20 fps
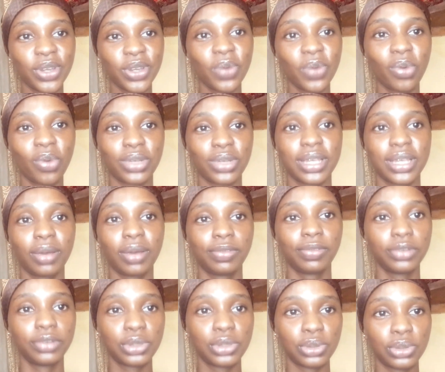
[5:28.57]
helpful to
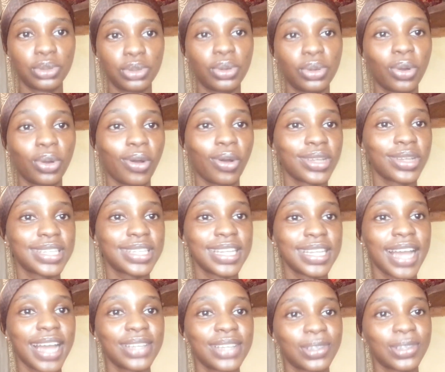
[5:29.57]
you, consider
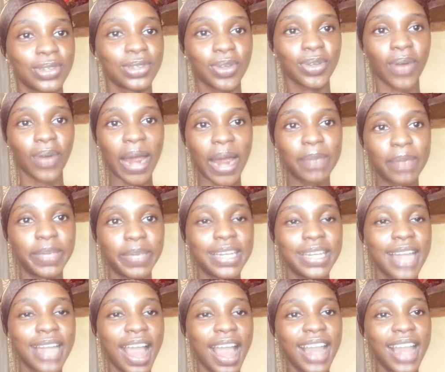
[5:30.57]
subscribing,
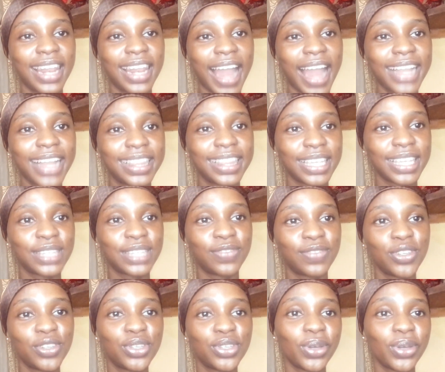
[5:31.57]
like this
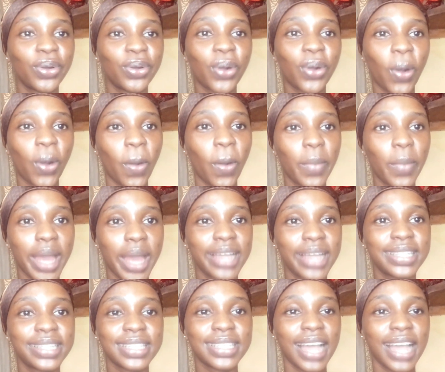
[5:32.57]
video, comment,
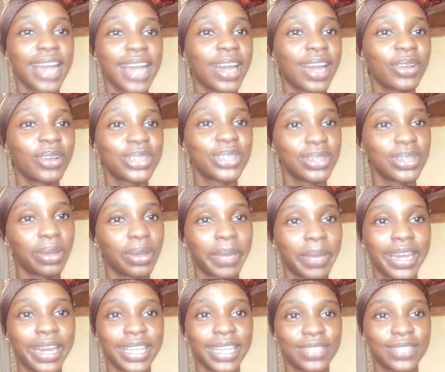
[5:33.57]
and I'll see you on my next
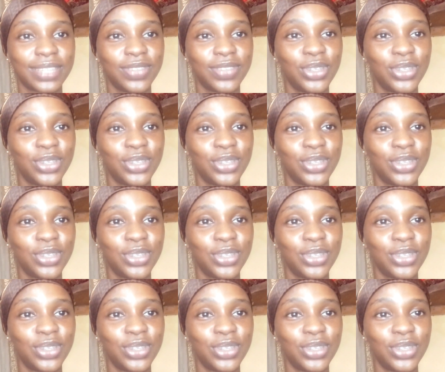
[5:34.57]
video.